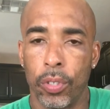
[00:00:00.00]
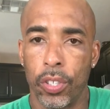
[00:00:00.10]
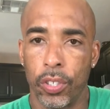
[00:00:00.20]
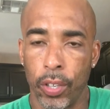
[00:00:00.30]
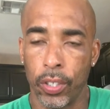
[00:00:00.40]
to
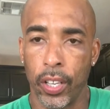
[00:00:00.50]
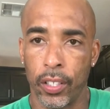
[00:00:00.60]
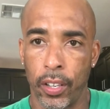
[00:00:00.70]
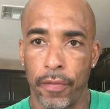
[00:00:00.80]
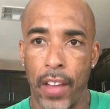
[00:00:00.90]
still get
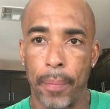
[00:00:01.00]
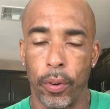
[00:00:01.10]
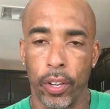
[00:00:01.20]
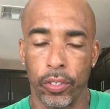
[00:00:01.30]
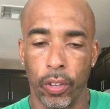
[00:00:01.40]
into the fat
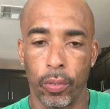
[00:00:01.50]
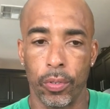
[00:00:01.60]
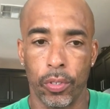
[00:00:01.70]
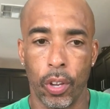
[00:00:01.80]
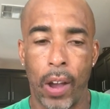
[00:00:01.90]
burning zone.
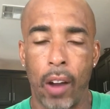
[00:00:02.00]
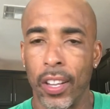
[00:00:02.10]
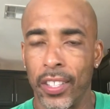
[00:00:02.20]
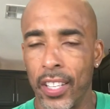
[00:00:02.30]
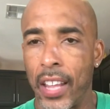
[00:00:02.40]
So I
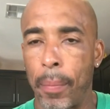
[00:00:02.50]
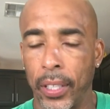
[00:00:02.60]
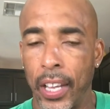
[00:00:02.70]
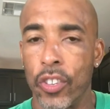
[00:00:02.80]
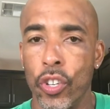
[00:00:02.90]
only did that
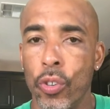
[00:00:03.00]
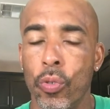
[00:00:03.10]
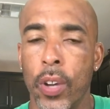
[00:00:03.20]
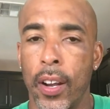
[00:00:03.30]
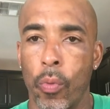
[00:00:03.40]
because I
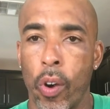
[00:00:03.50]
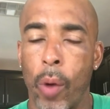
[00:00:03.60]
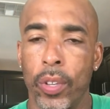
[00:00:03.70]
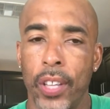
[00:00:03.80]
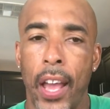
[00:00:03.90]
knew kind of where I
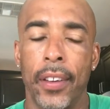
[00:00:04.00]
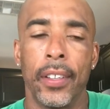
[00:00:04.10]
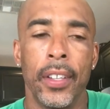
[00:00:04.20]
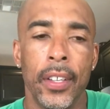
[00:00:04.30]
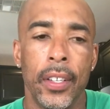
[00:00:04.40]
was at.
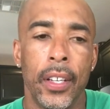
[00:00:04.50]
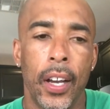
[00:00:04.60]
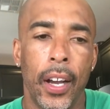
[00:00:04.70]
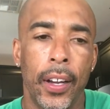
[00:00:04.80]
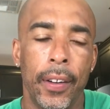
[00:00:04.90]

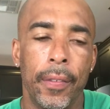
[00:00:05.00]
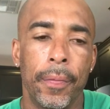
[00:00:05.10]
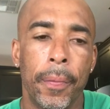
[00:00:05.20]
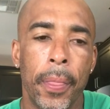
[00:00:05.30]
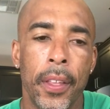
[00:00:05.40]

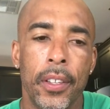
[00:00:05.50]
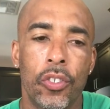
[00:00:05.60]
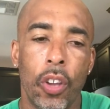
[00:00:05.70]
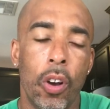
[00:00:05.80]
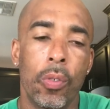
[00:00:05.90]

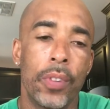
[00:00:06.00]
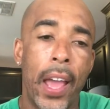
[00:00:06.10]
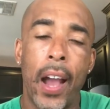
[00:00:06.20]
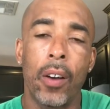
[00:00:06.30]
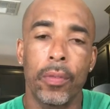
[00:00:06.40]
So
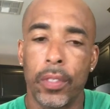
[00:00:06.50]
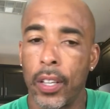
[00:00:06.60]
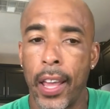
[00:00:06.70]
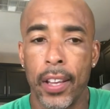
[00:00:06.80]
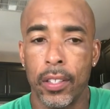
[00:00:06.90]
now
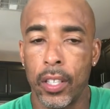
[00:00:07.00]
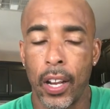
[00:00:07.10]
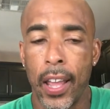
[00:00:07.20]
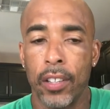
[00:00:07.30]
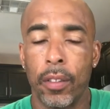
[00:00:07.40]

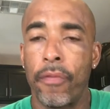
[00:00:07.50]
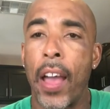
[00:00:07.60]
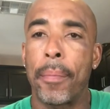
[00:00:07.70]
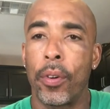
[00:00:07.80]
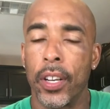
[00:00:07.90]
today's the
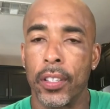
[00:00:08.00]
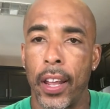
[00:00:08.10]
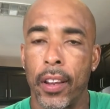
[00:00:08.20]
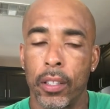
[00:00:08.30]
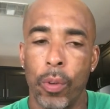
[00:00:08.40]
fat burning
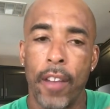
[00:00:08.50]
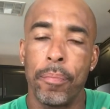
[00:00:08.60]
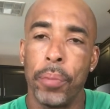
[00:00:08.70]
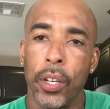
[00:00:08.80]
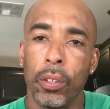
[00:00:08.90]
day. So we
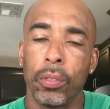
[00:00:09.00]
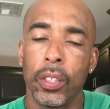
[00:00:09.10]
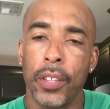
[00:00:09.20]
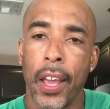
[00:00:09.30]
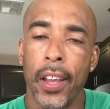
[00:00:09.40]
have
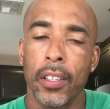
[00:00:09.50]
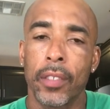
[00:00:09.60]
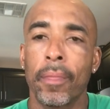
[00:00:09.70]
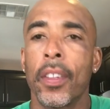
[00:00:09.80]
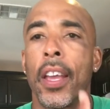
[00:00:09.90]
build
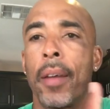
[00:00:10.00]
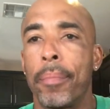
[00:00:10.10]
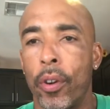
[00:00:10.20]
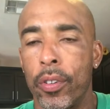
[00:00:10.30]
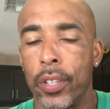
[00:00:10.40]
days
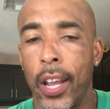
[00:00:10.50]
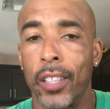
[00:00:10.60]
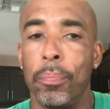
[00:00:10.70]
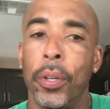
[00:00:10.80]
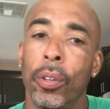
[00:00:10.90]
and burn
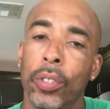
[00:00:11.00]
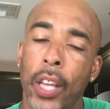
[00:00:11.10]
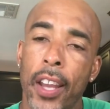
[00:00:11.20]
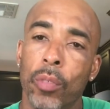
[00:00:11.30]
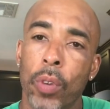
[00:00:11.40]
days. Build
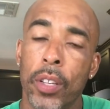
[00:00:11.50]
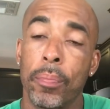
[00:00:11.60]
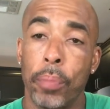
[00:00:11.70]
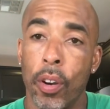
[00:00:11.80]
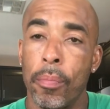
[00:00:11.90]
days, we
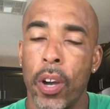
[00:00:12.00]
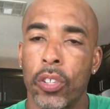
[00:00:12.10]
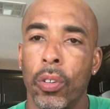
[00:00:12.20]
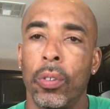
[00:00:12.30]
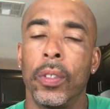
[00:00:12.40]
build
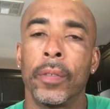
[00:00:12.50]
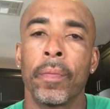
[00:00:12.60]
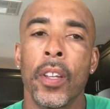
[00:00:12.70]
muscle